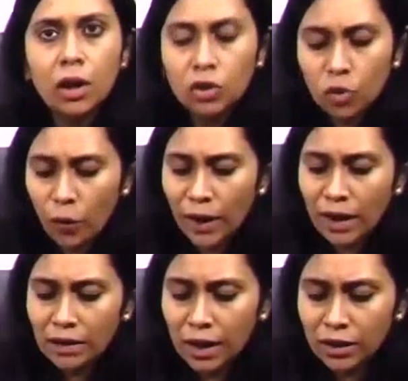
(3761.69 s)
So where
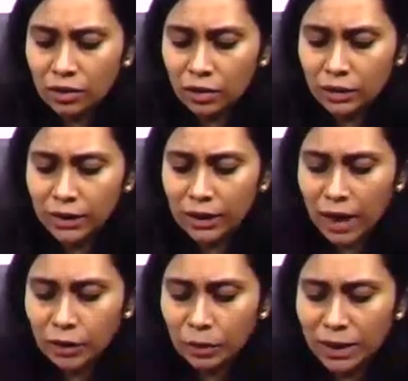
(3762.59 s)
nitrous oxide
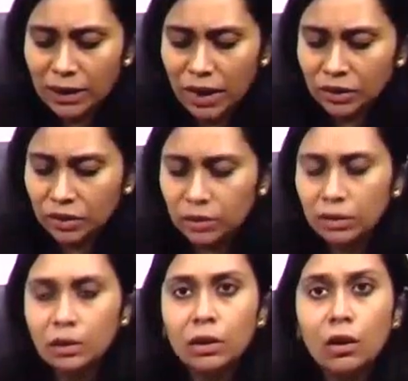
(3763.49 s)
had to be attached,
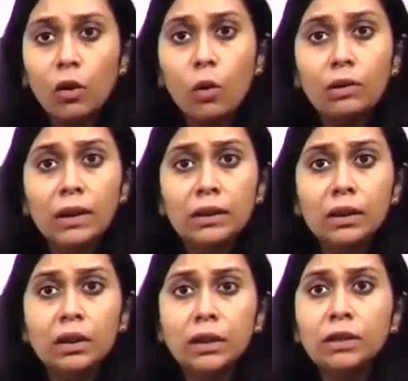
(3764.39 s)
only
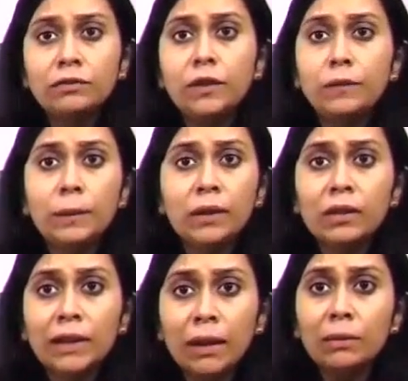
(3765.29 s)
3rd and 5th pin
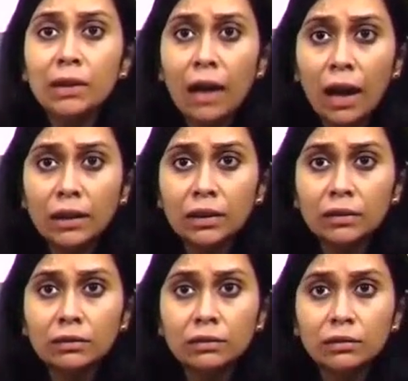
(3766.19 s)
were kept
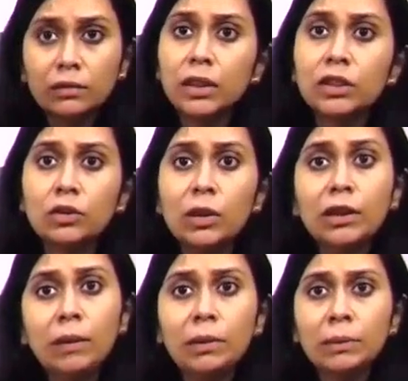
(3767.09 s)
active. Rest were
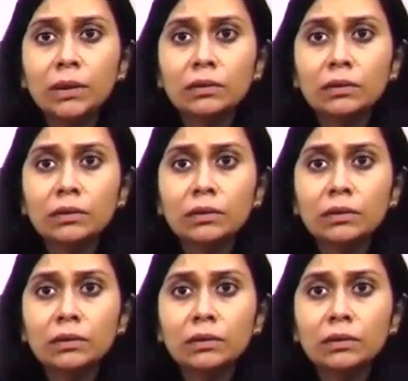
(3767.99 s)
dummy pin.